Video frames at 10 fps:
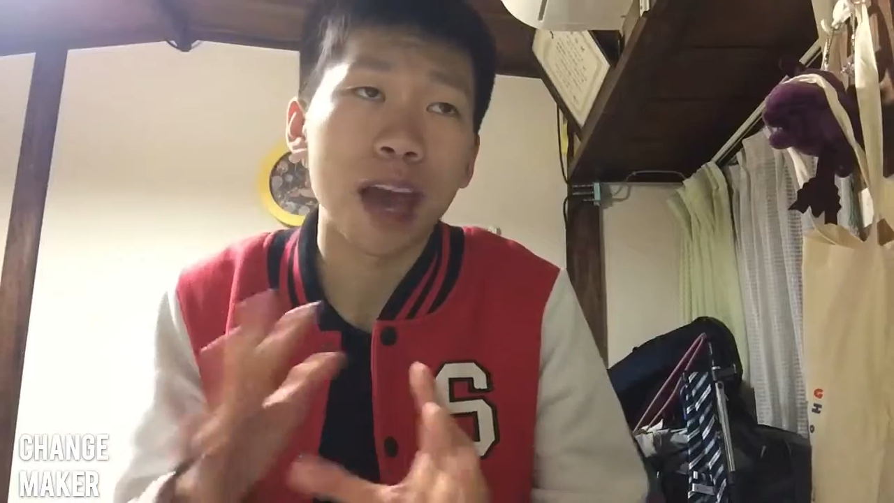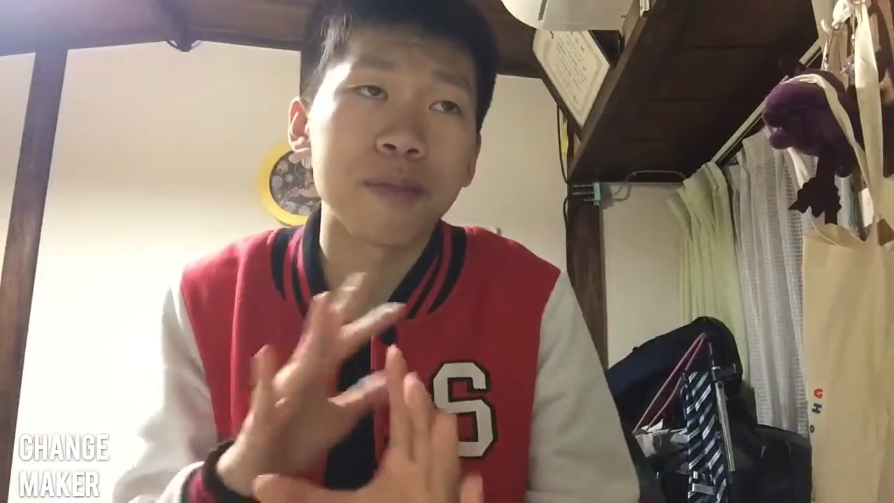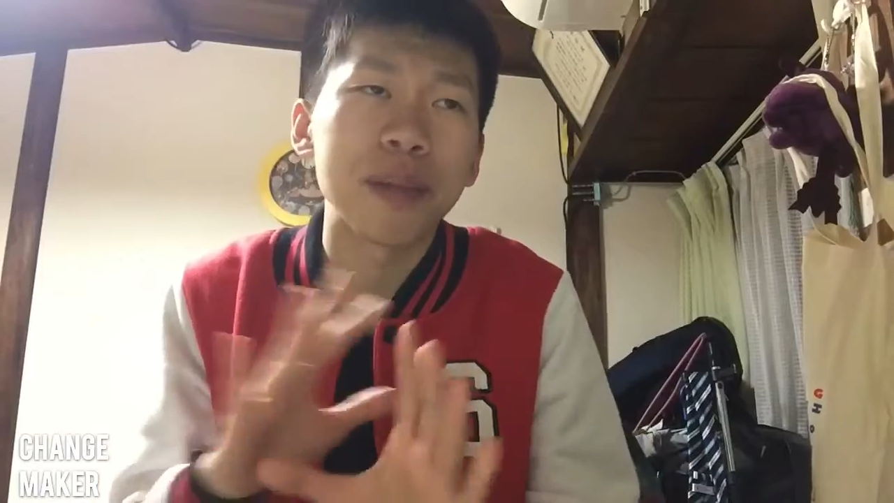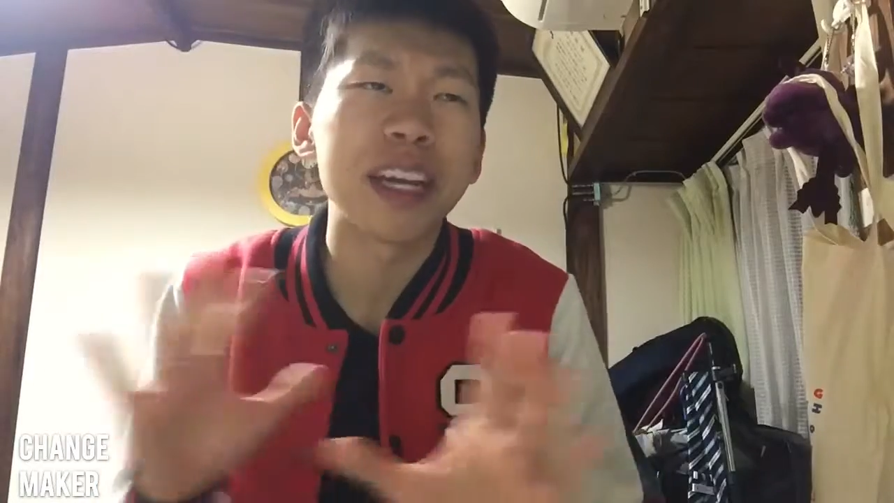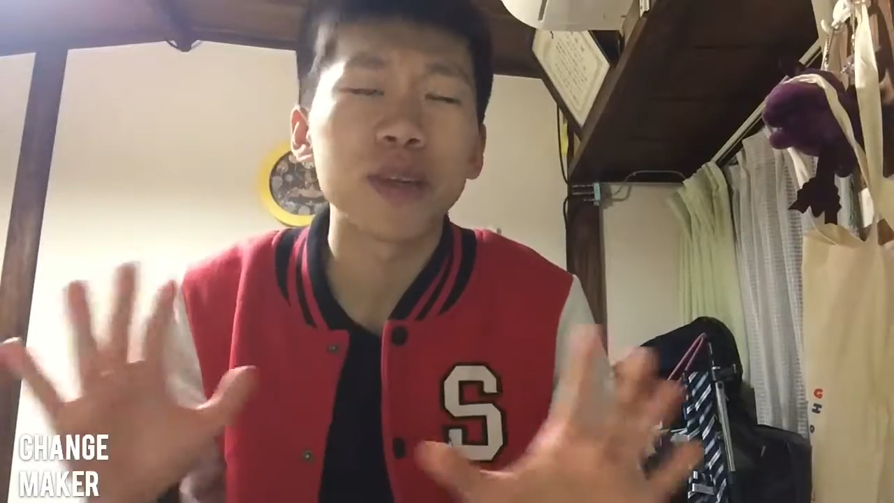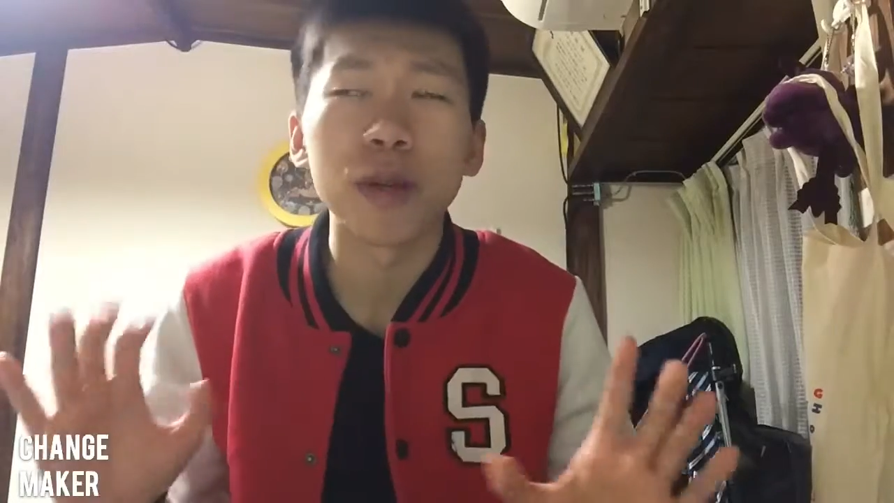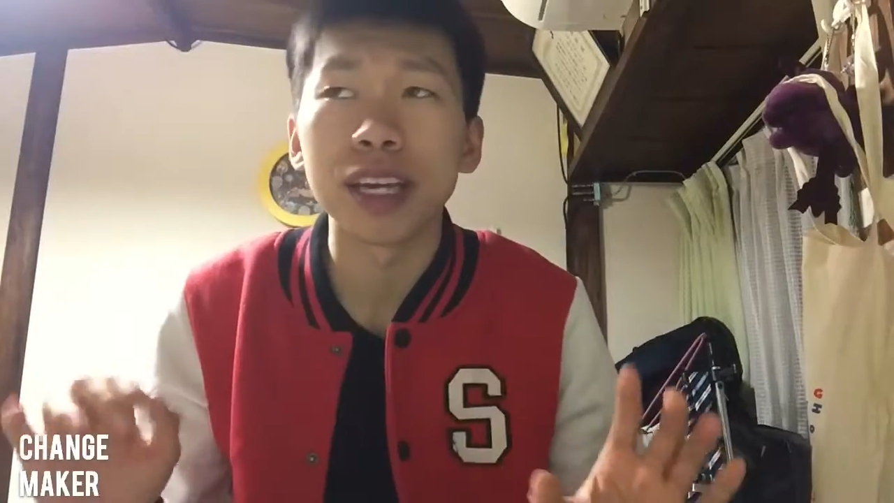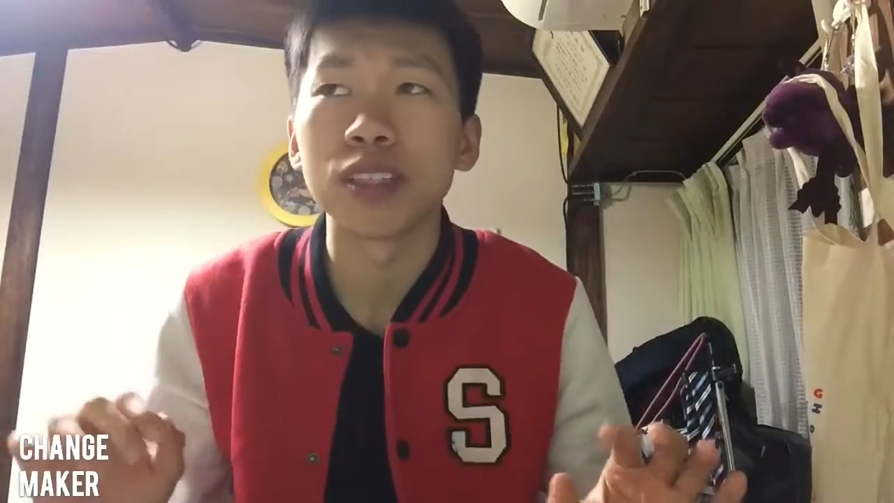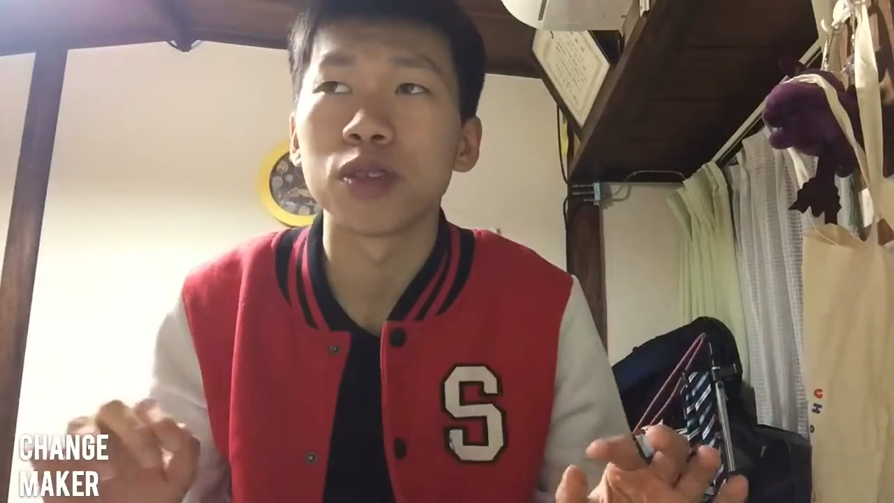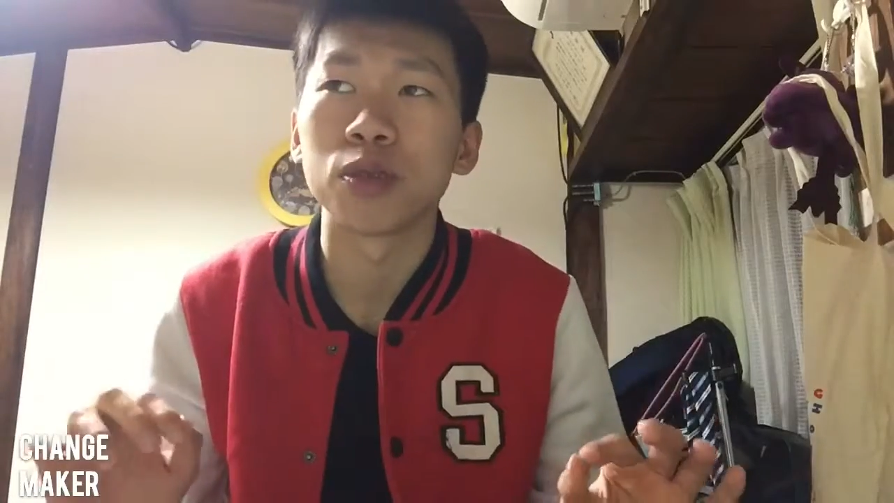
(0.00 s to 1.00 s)
have many
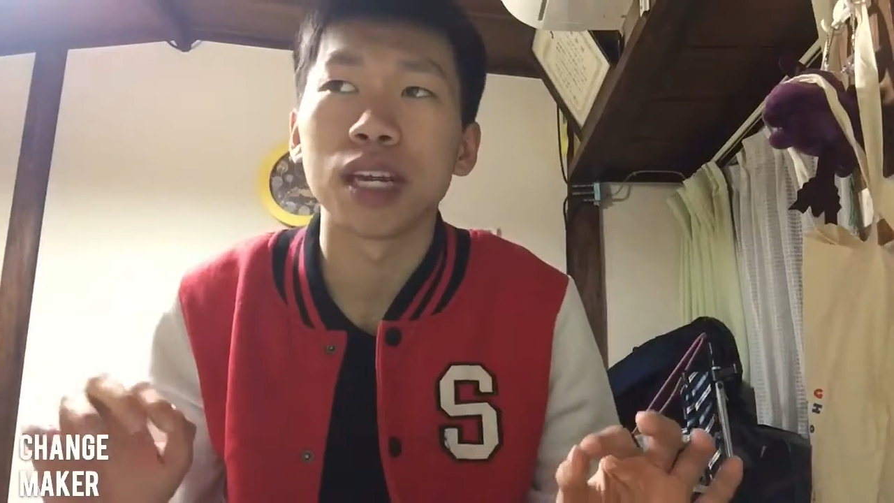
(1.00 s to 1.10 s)
way to